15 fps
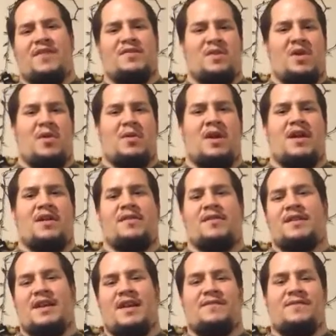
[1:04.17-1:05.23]
on the lower end of
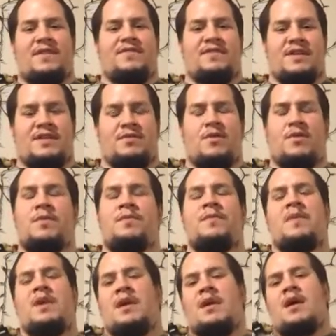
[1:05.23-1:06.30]
the 10-15 rule.
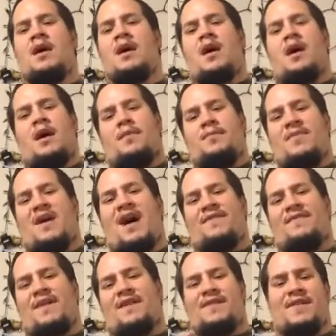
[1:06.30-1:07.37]
I
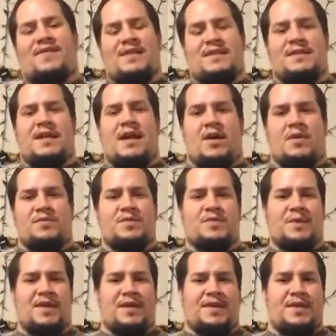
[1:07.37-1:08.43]
find that this helps
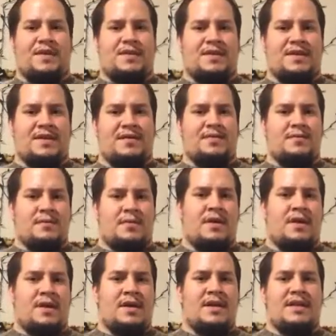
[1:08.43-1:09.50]
with
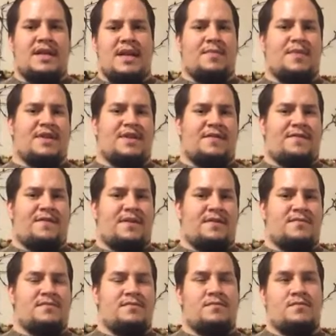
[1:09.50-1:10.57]
keeping their
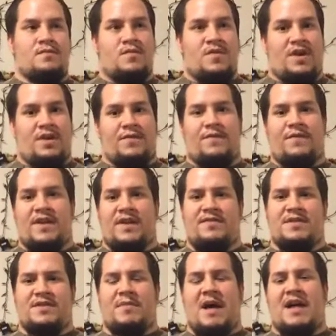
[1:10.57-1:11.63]
feed
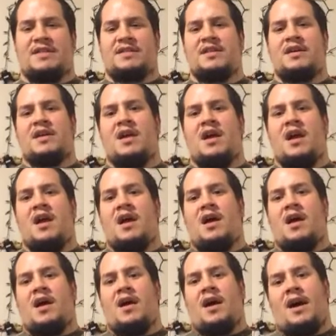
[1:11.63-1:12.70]
response
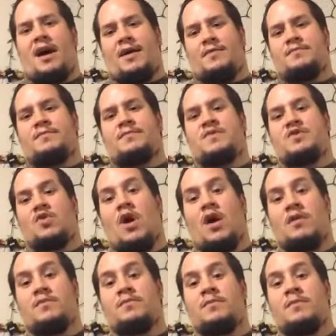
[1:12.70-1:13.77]

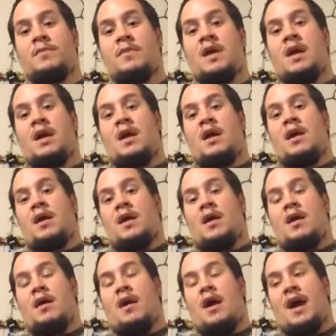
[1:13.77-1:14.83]
strong,
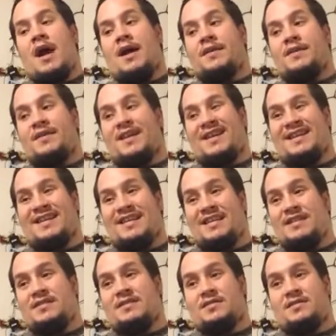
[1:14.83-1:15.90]
and they
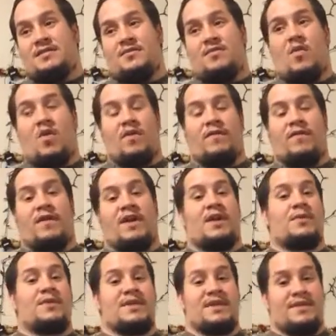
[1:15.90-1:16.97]
eat more
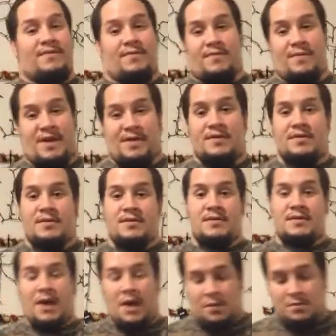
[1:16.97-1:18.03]
frequently for me.
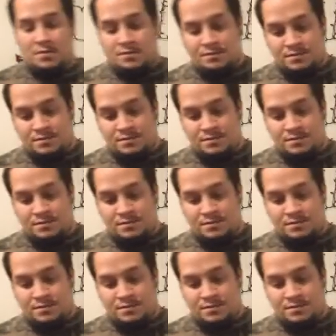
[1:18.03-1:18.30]
So